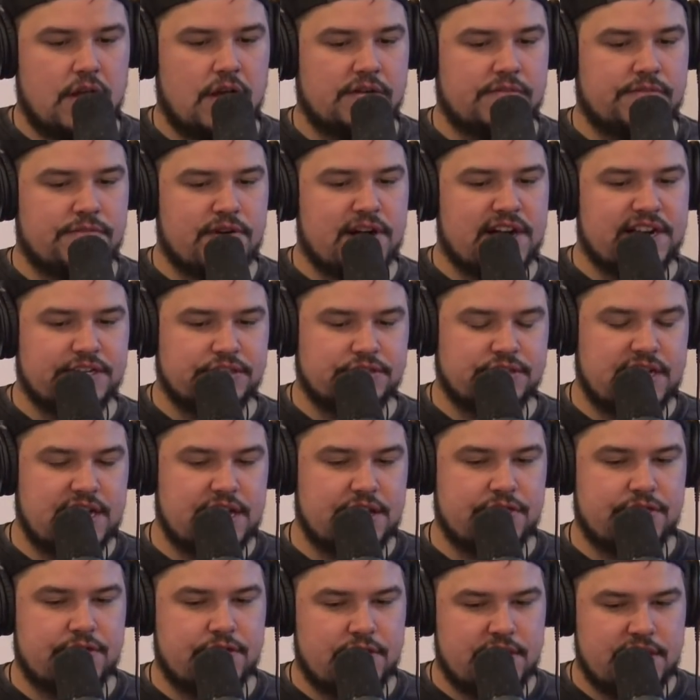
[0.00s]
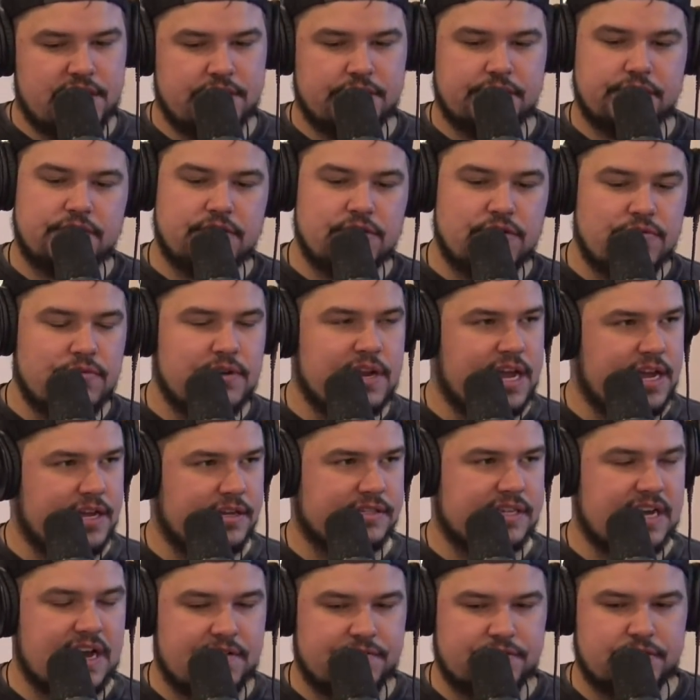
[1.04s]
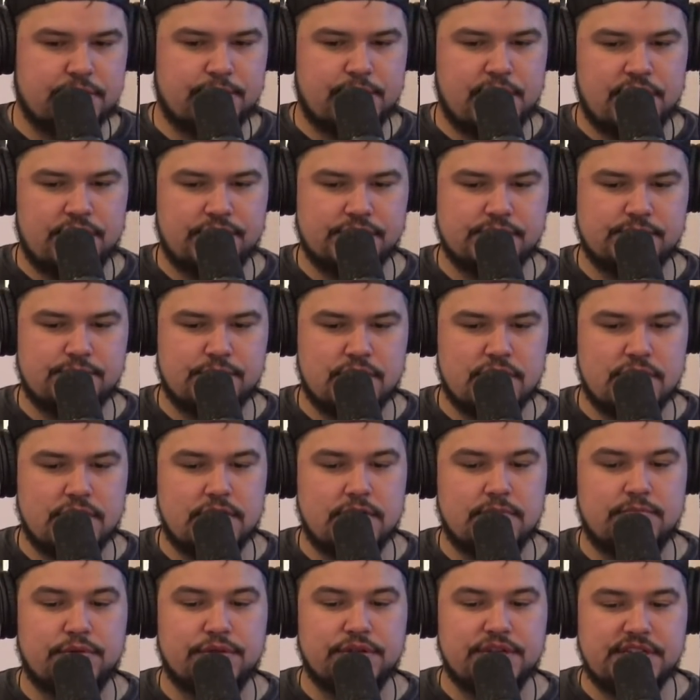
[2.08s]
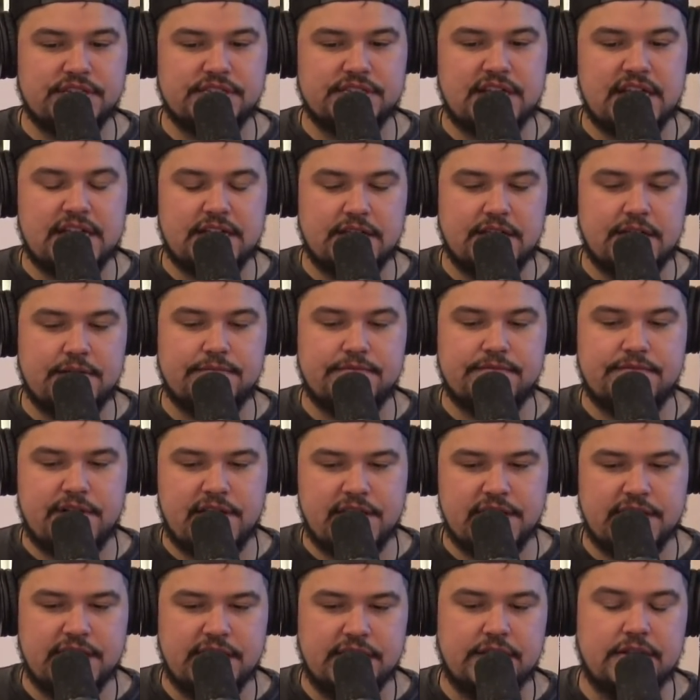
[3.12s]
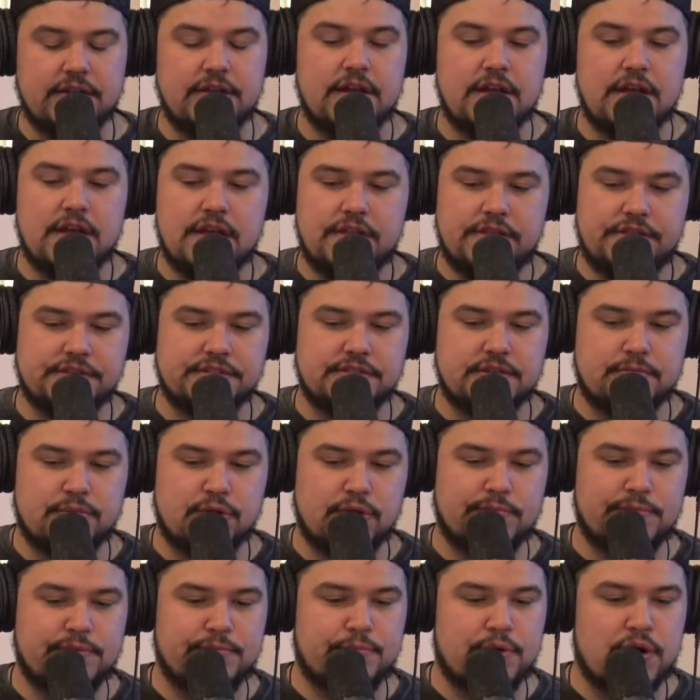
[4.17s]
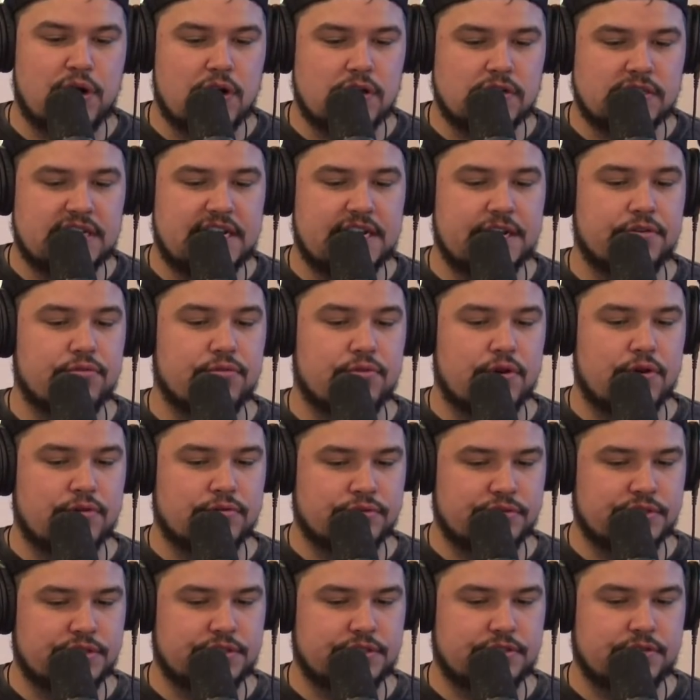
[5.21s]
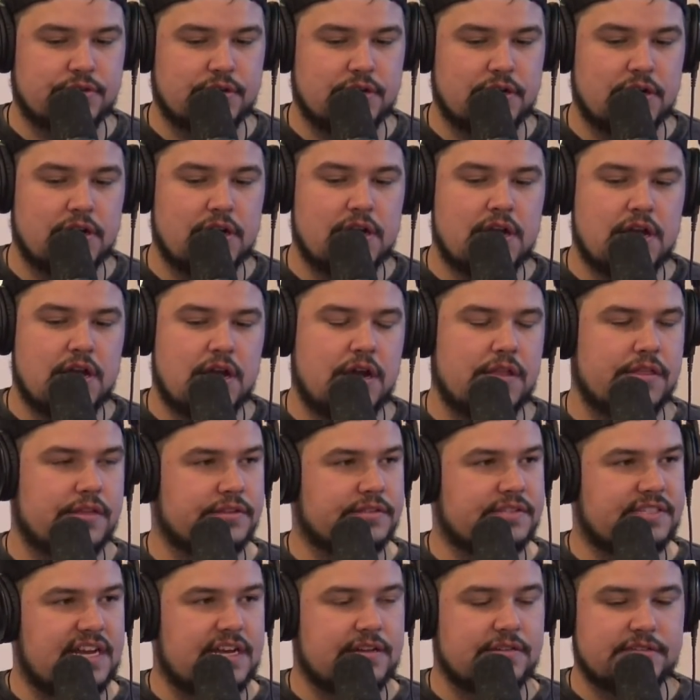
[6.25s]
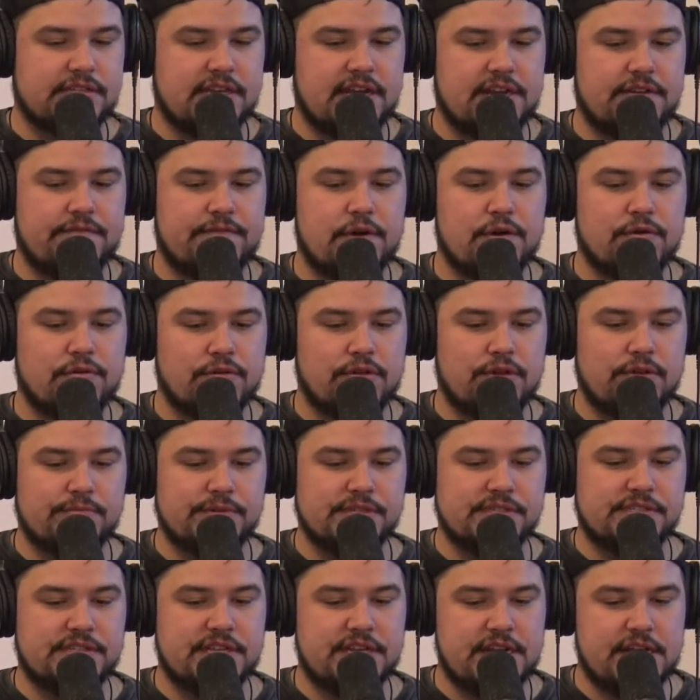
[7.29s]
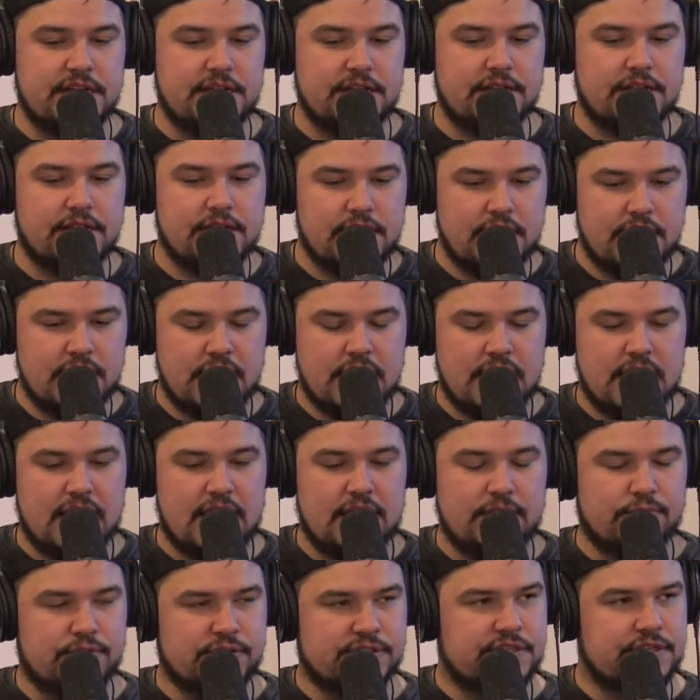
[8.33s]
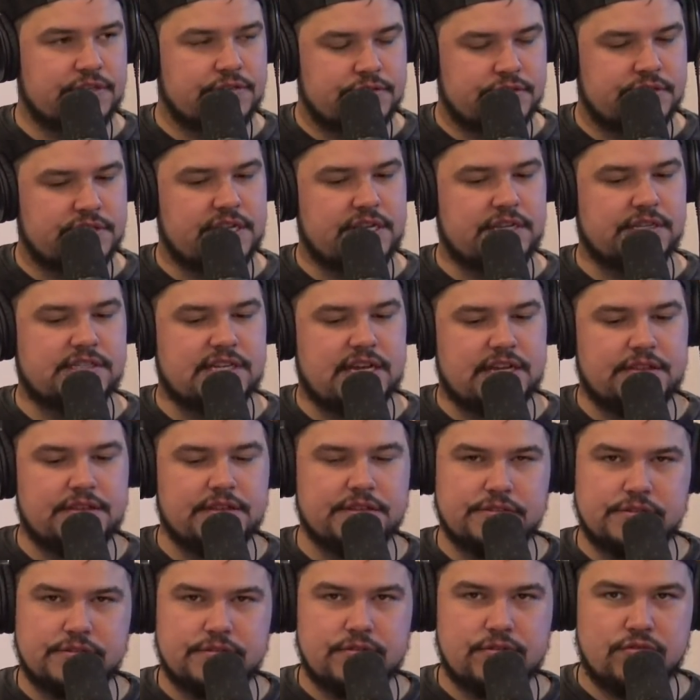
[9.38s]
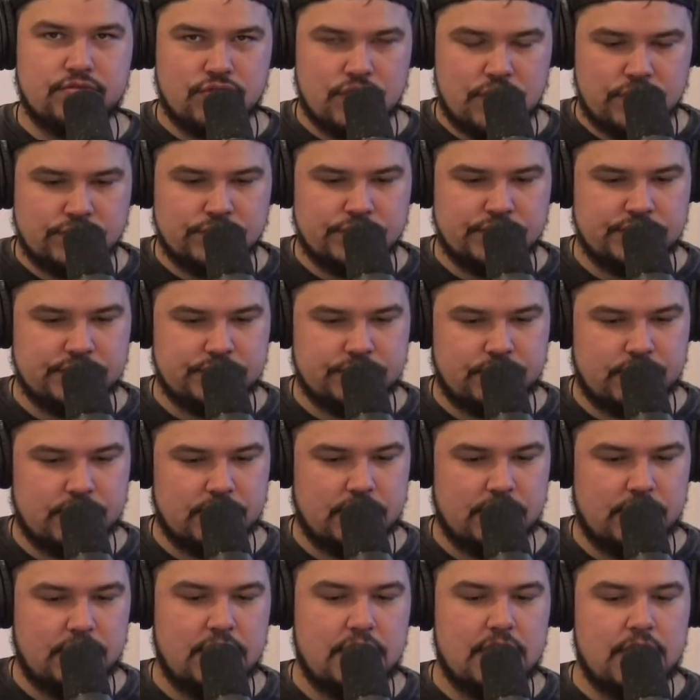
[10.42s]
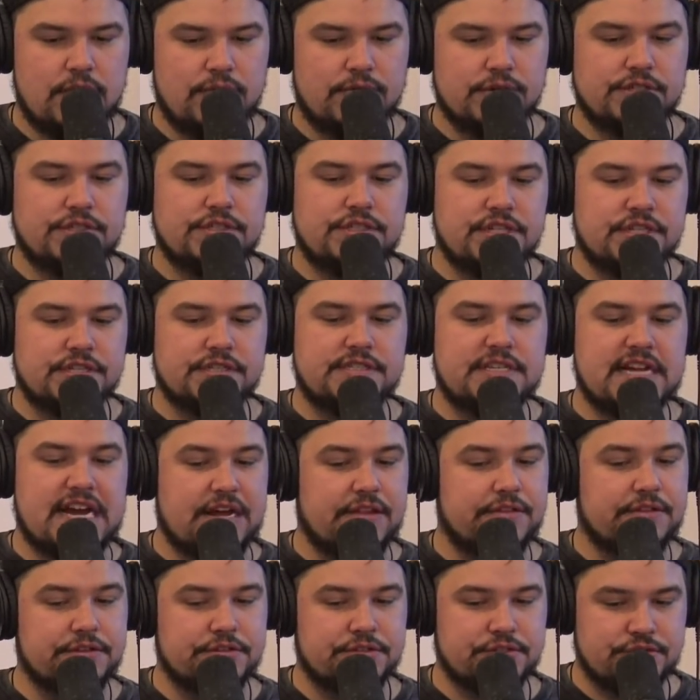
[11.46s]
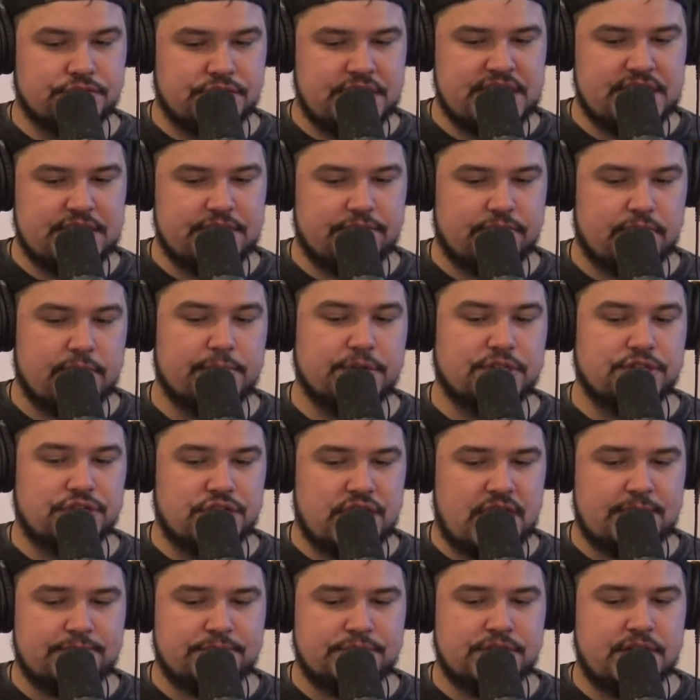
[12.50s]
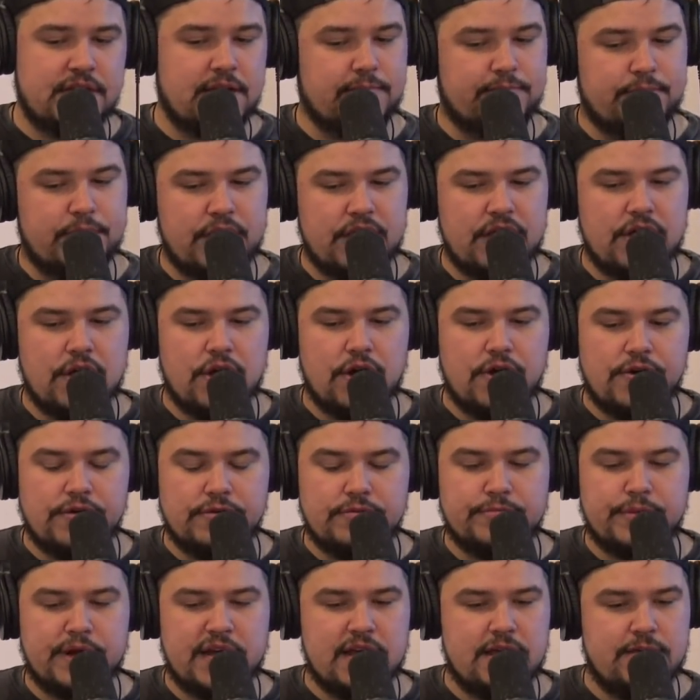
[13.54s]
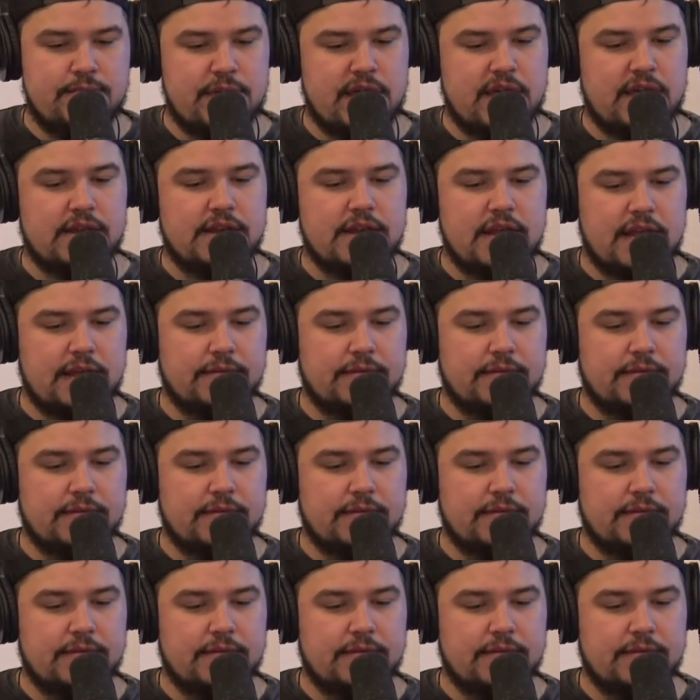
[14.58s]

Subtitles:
On Friday, July 30th, 2 days after Paul was murdered, police ended up finding the Suburban parked at a grocery store on the south side of Oklahoma City. And what's interesting is that this grocery store was just down the street from a chop shop owned by a man